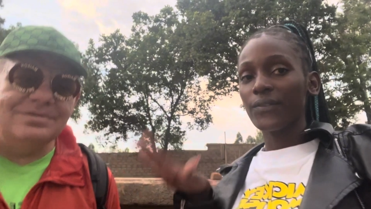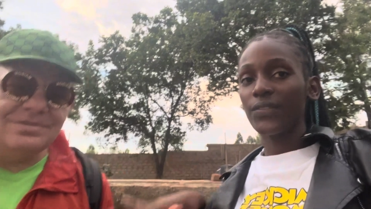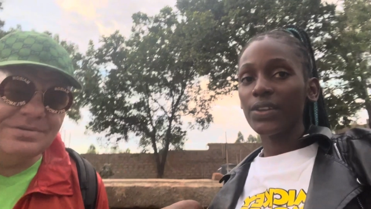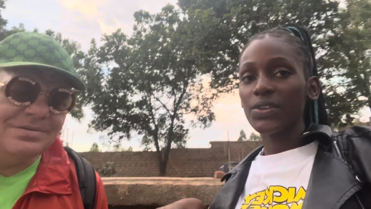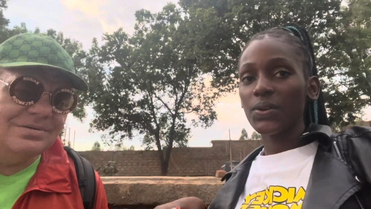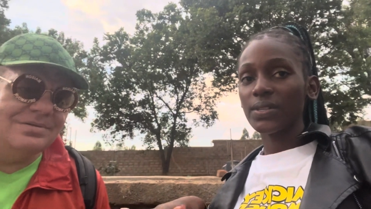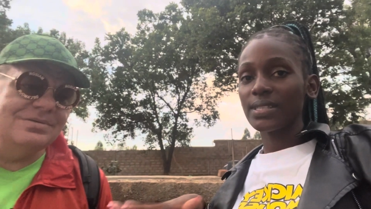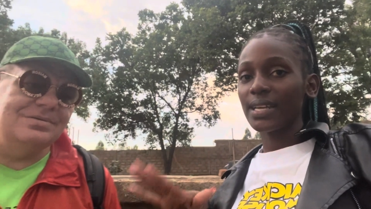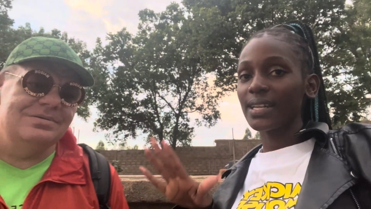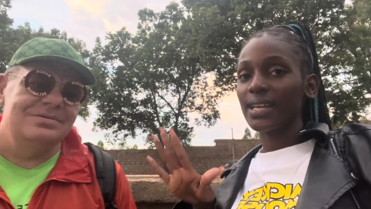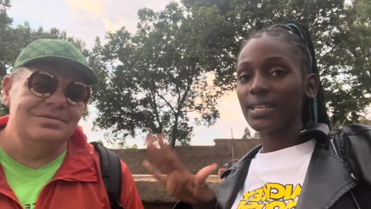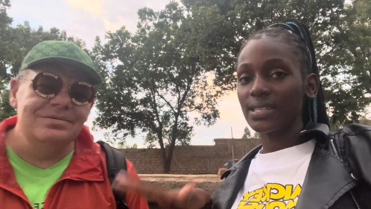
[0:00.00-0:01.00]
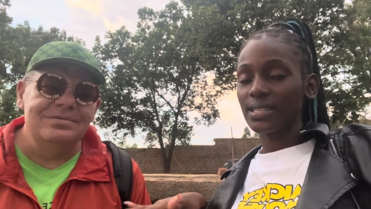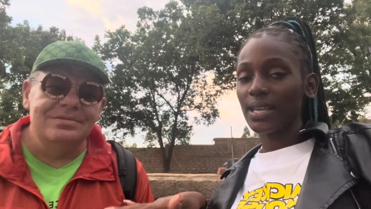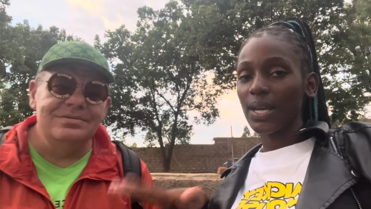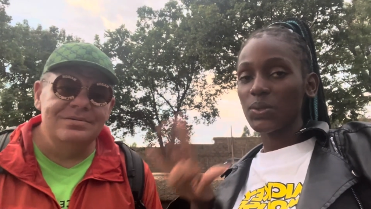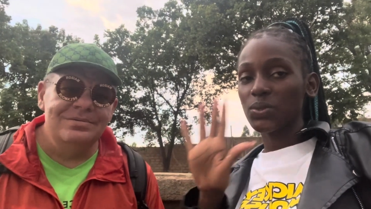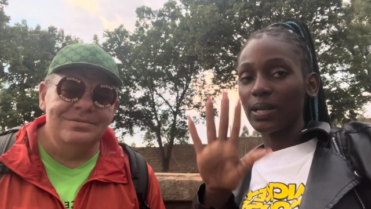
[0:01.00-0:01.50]
Speaker 1: videos and he's
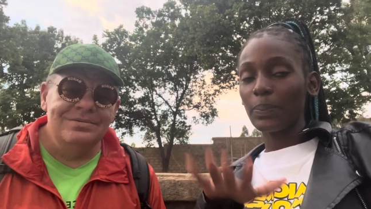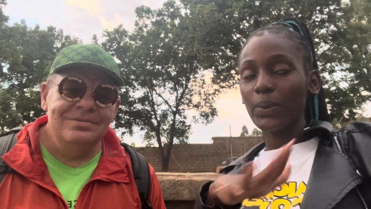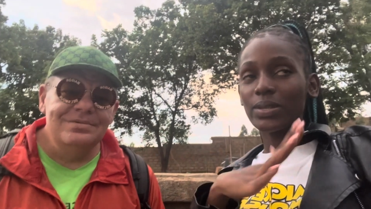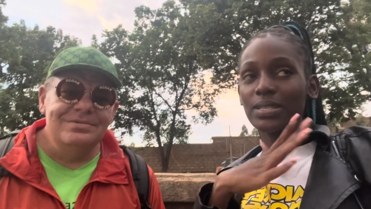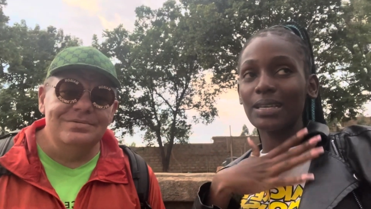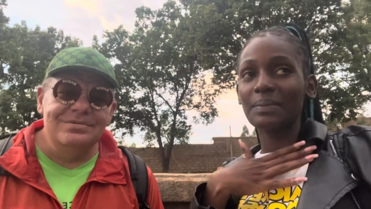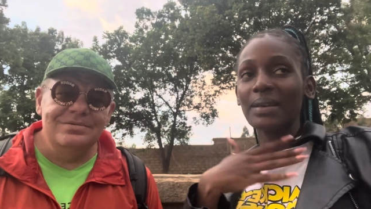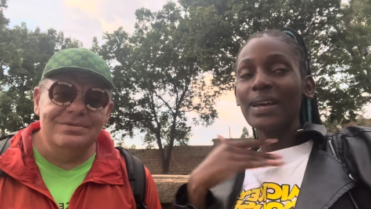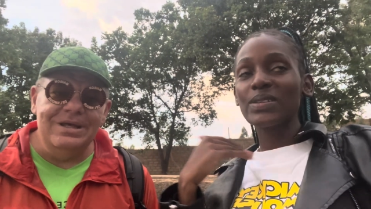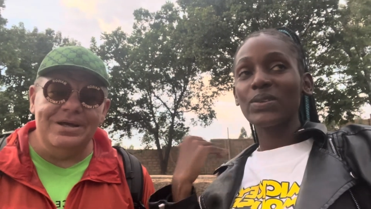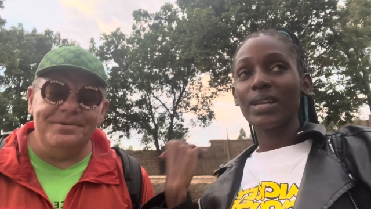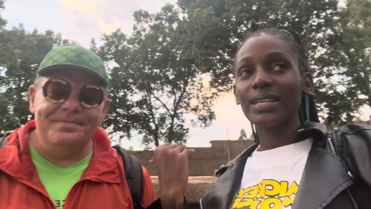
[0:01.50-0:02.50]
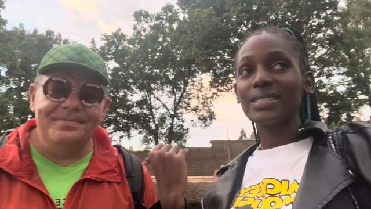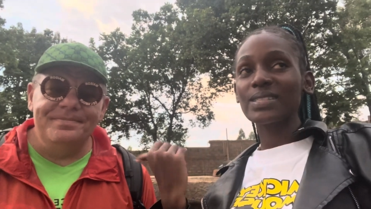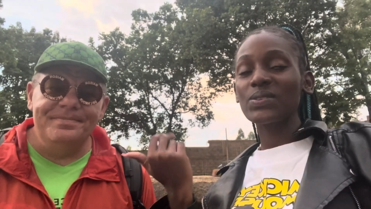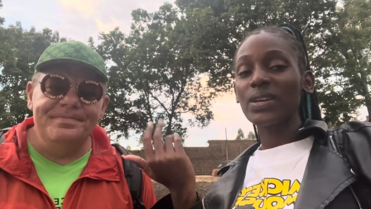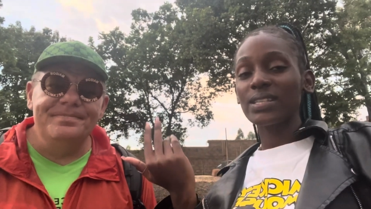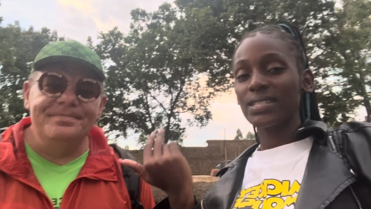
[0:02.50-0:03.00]
here to support him. Yeah. So let's
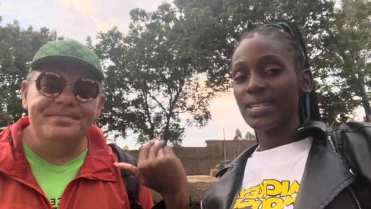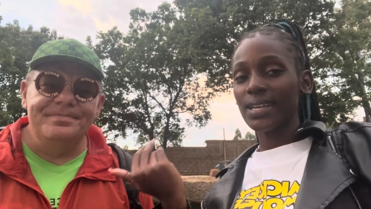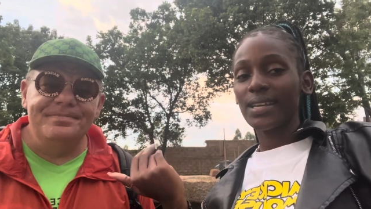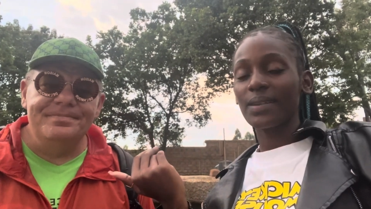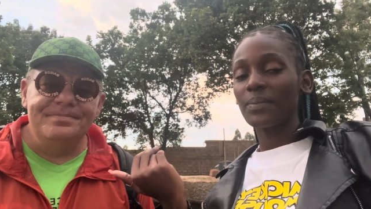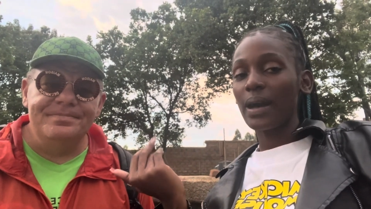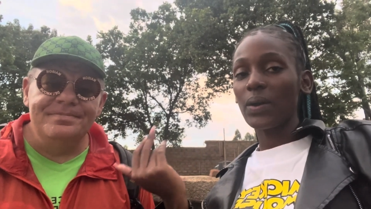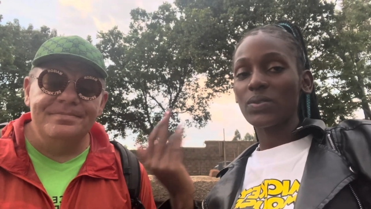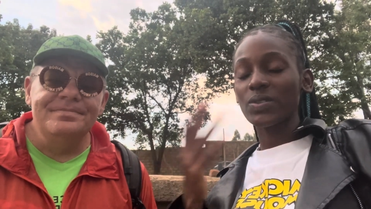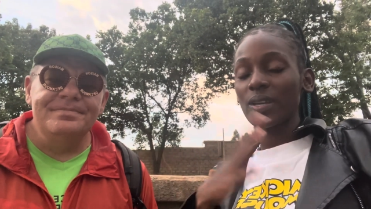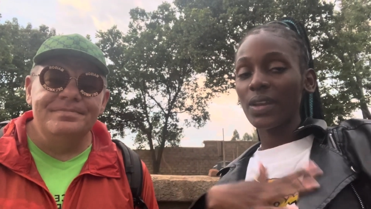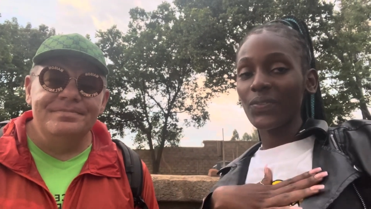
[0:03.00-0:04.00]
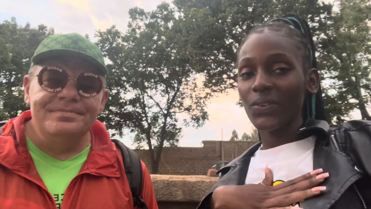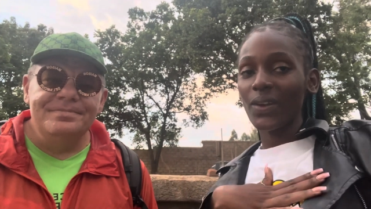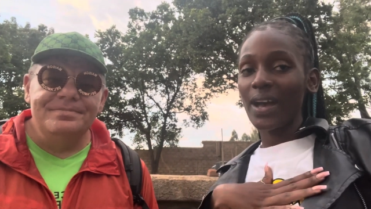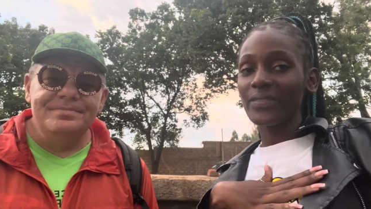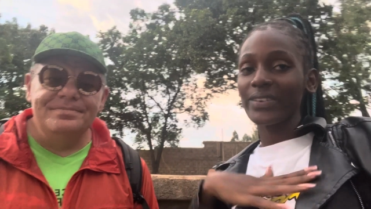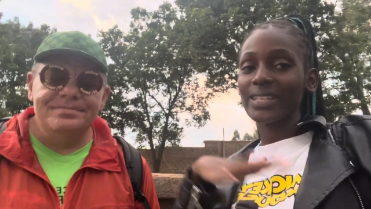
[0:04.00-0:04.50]
go and check him out if you
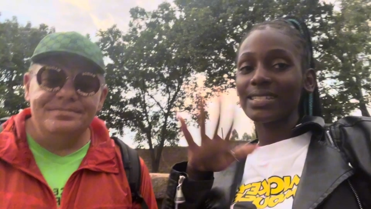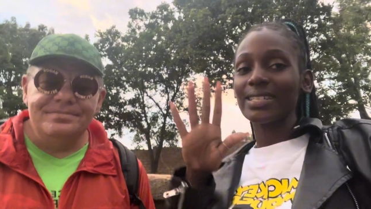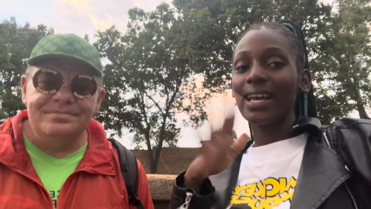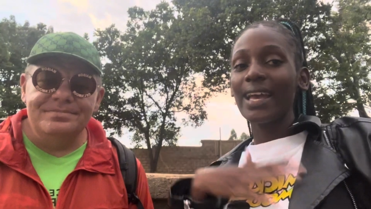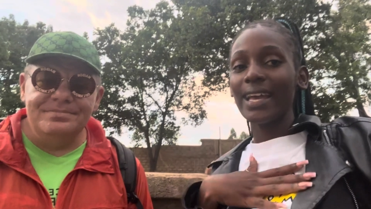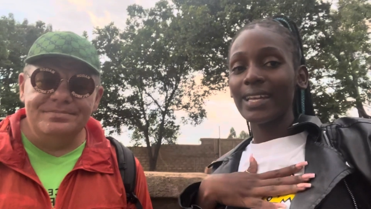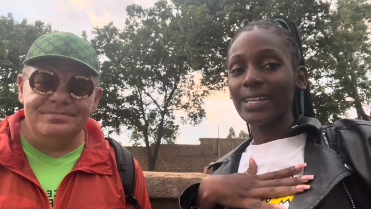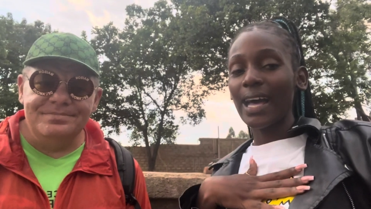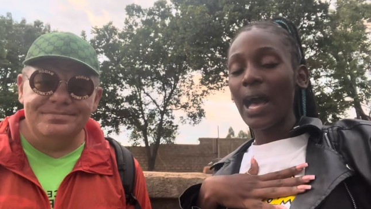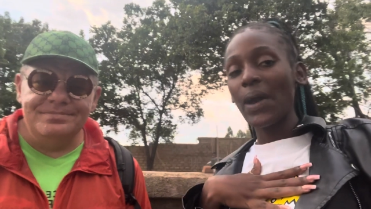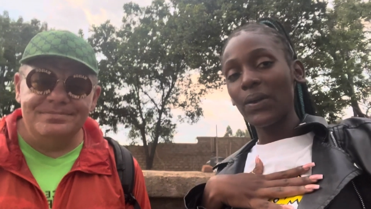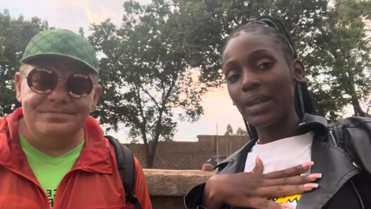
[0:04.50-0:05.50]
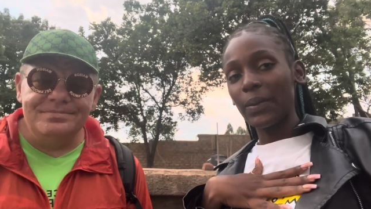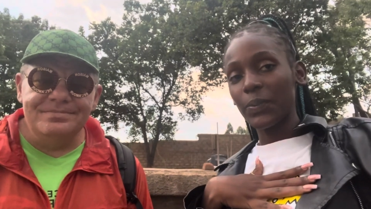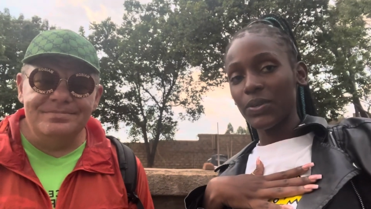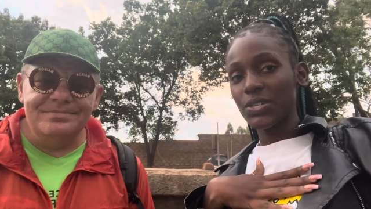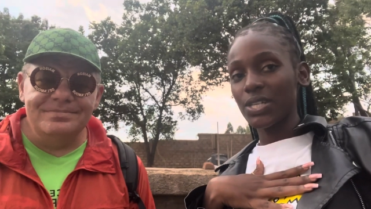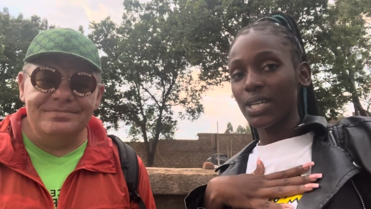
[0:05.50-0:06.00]
haven't and I will
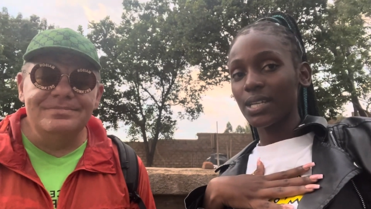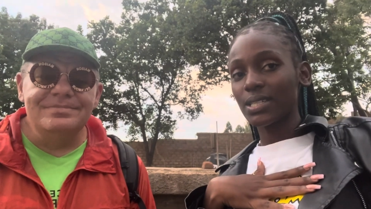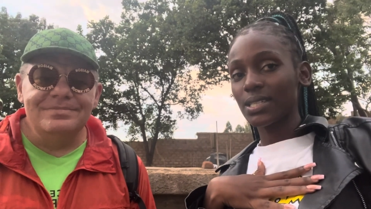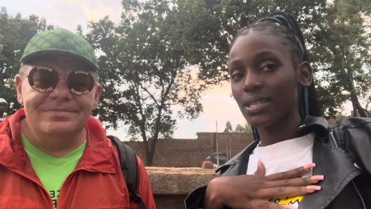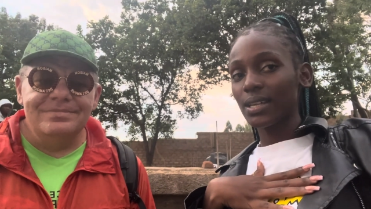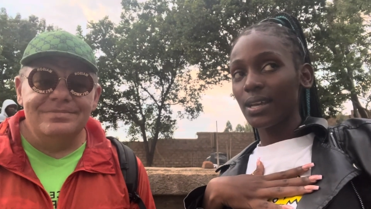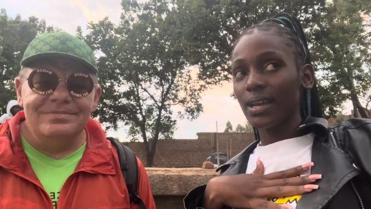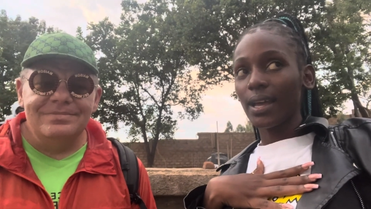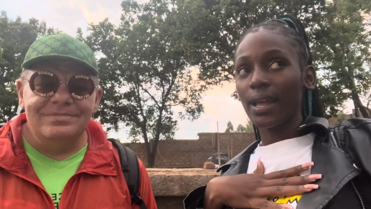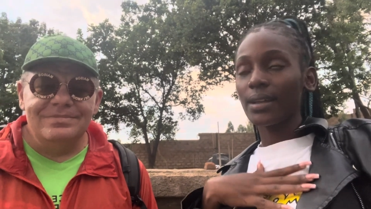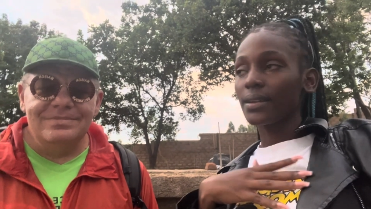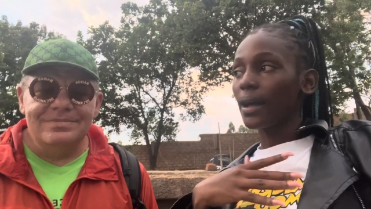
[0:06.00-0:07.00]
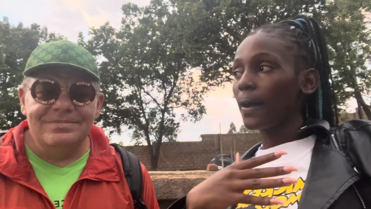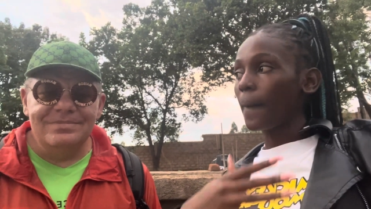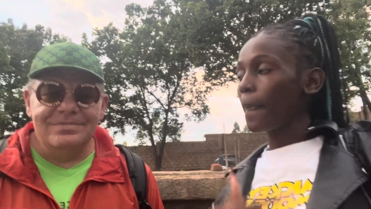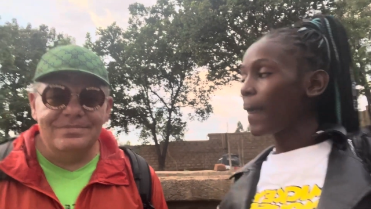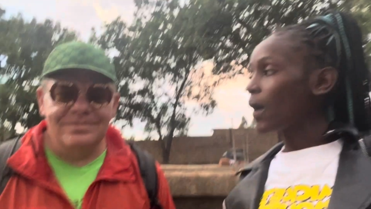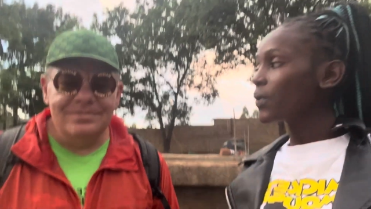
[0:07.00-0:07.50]
appreciate and uh,
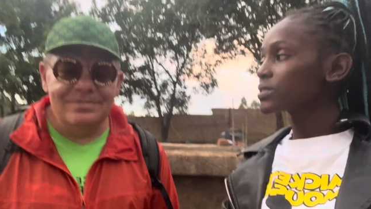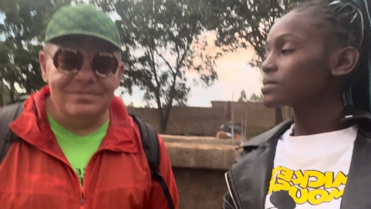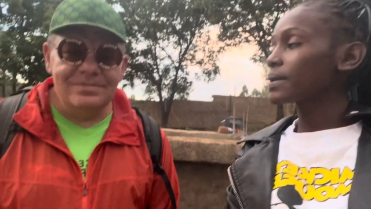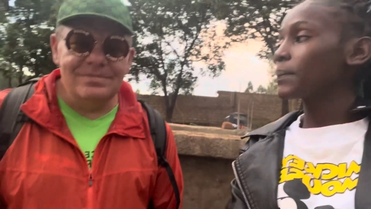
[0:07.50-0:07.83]
how is the